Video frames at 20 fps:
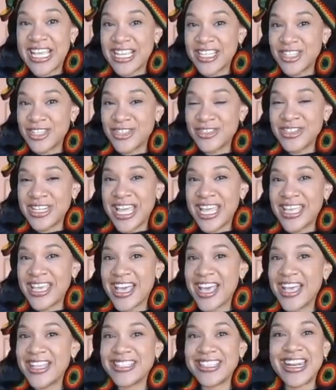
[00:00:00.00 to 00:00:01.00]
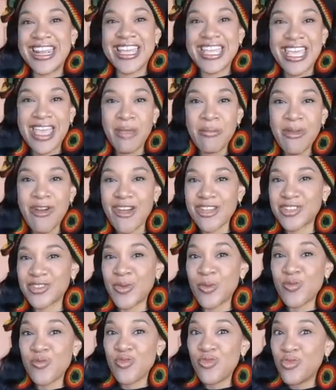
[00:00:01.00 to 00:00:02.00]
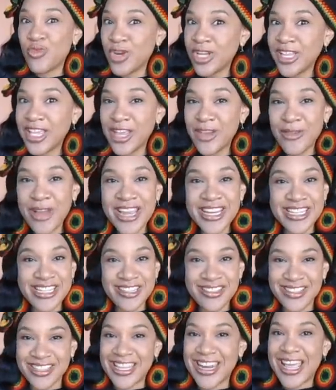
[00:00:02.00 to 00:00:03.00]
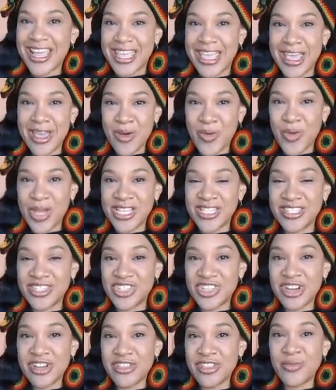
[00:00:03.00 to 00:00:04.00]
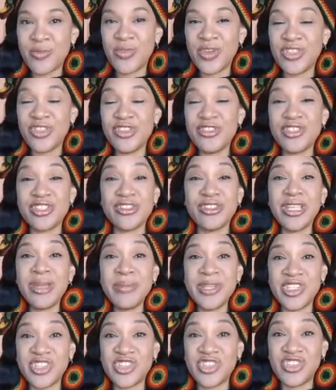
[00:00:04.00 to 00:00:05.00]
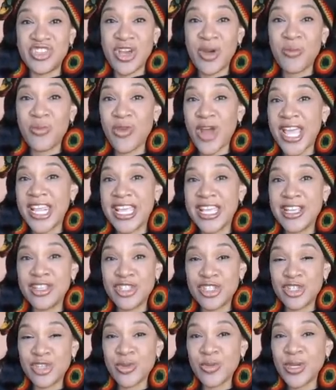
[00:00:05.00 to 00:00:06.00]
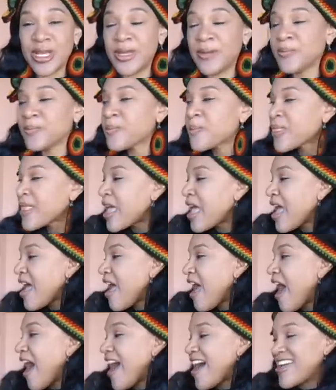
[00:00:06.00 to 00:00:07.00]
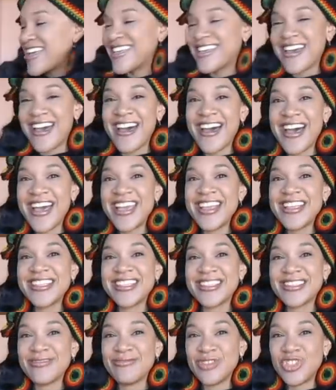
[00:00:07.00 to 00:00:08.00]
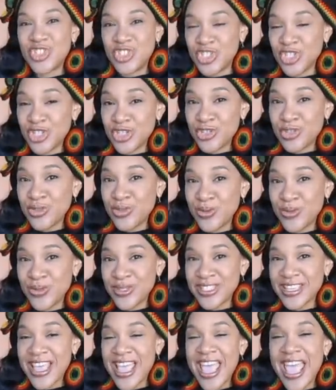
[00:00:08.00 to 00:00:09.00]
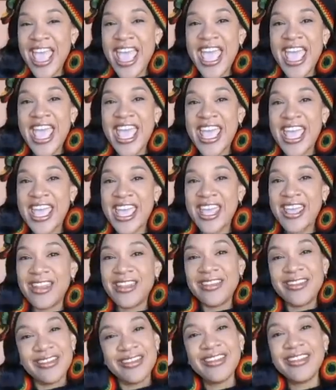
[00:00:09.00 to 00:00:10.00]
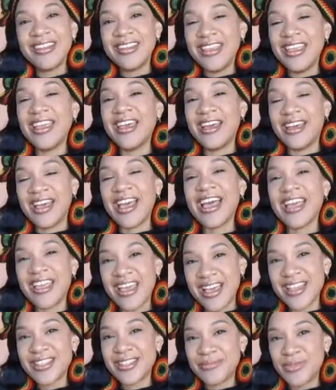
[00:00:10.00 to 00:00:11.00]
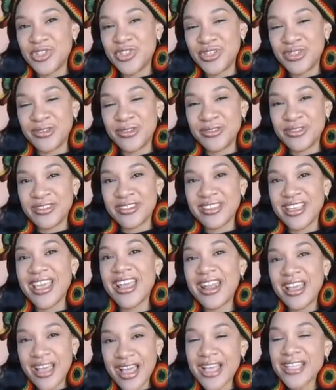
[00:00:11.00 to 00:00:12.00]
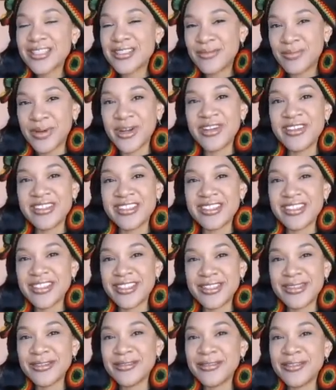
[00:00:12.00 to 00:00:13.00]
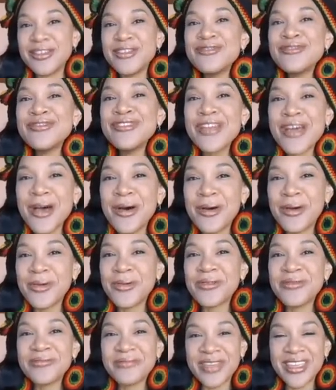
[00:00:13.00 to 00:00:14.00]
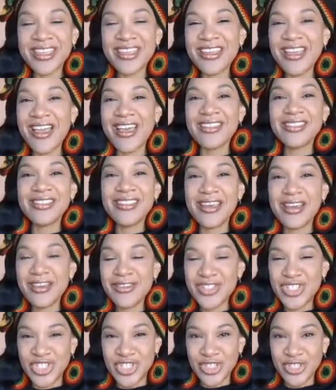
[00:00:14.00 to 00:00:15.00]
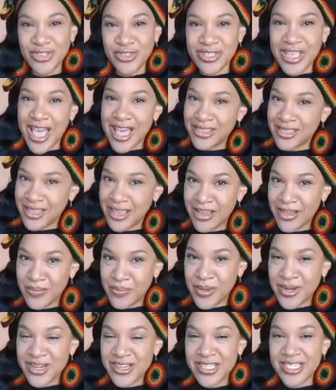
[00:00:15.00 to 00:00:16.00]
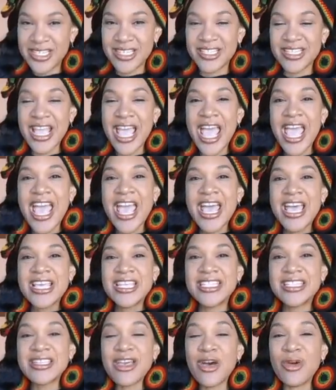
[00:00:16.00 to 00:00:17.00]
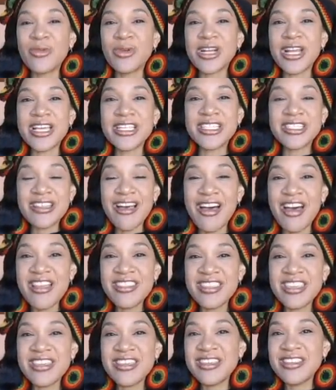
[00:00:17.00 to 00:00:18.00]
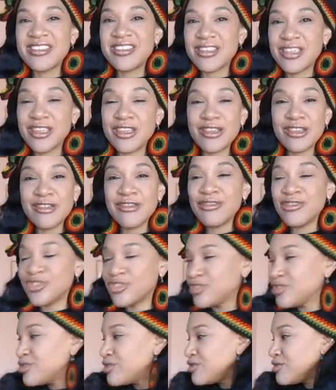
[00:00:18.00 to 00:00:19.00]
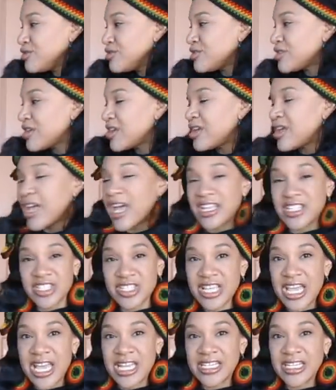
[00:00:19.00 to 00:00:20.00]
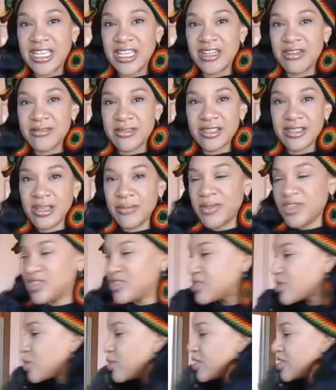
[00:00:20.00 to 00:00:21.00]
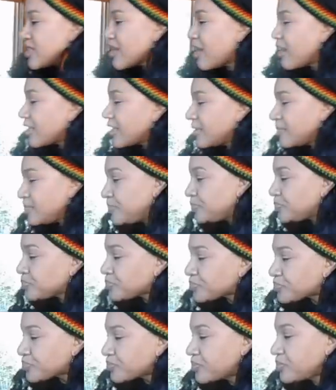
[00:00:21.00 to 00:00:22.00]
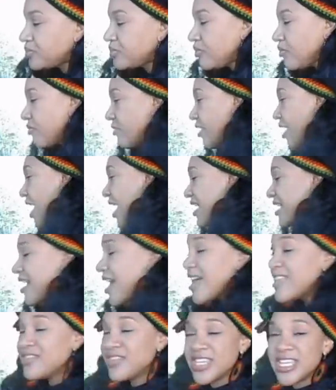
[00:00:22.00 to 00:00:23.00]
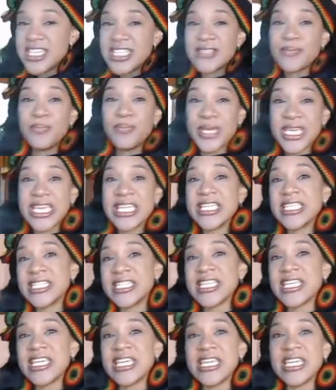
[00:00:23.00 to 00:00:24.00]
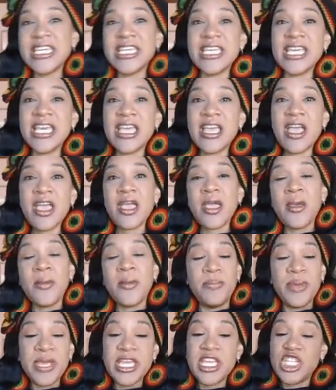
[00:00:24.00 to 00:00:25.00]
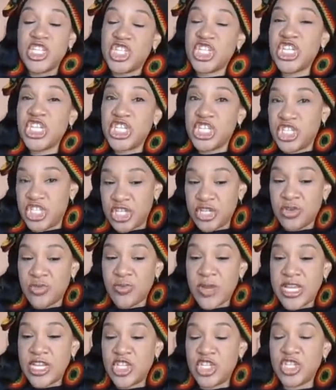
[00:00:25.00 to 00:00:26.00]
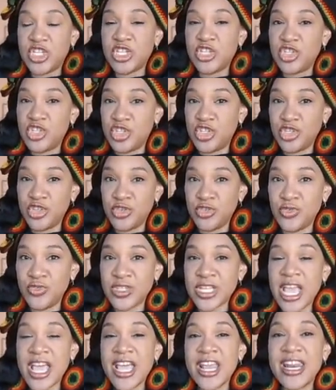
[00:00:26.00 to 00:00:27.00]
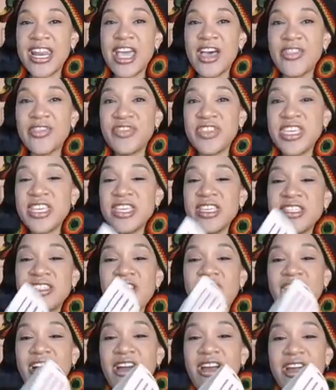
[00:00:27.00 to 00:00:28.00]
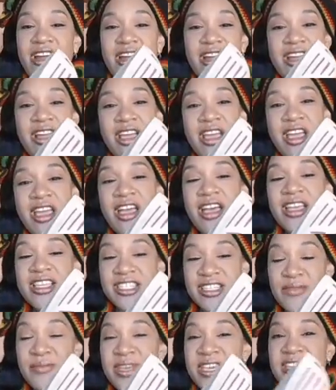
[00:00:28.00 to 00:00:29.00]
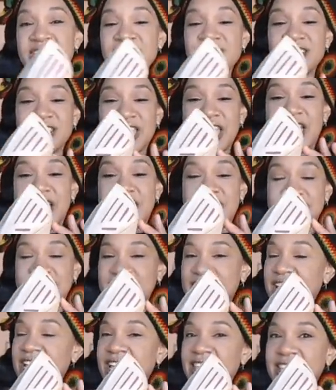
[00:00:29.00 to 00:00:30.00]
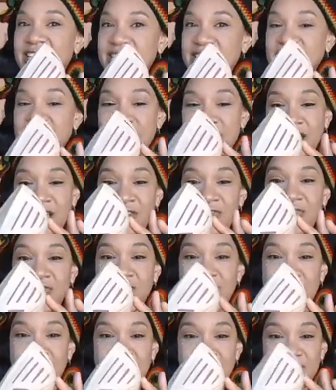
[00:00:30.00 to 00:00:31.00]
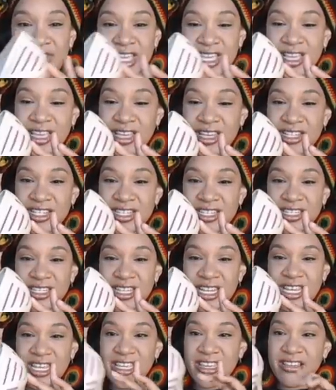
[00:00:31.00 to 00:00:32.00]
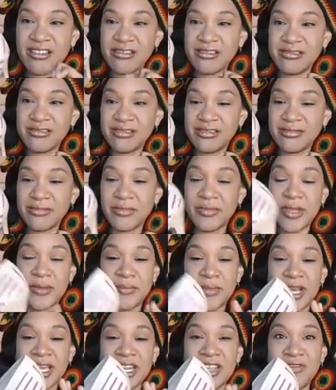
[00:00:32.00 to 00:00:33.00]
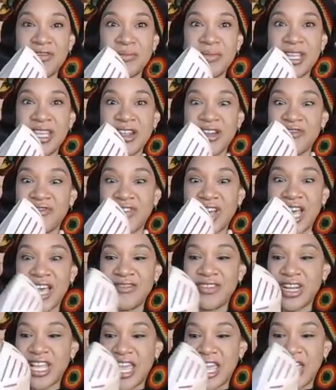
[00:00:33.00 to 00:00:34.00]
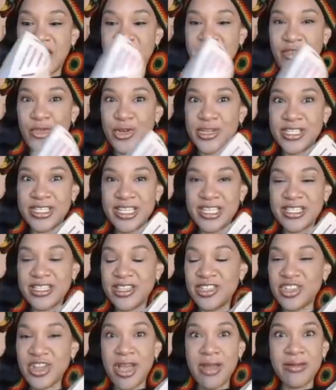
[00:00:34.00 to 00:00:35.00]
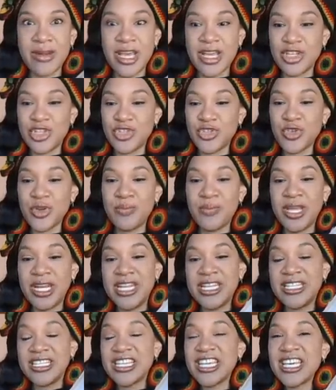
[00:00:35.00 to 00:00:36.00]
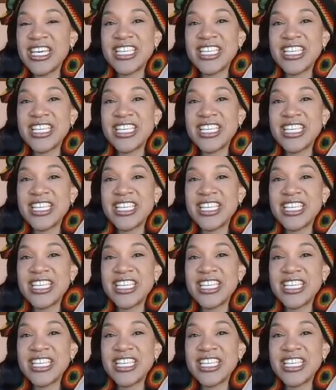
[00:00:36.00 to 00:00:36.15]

yesterday, guys, and I came across some really great deals and I can't wait to share them with you. So let me just jump right into it. I got some shoes and yeah, I got some shoes. And I got some purses too. You know me, I love shoes, I love purses. So when I saw these cute shoes, I just had to get them. So let me just quit talking. I got these BC, BG generation shoes. Now these are some heels guys yeah that's like a five inch heel it might even be at a five and a half or a six inch I'm not sure but it